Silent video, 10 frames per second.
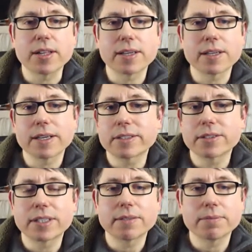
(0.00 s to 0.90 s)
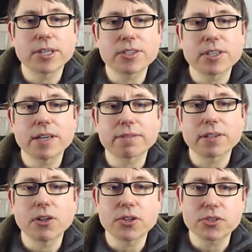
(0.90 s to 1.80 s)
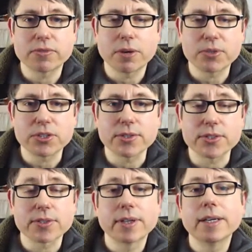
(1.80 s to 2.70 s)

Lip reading: I like to give myself lots of options.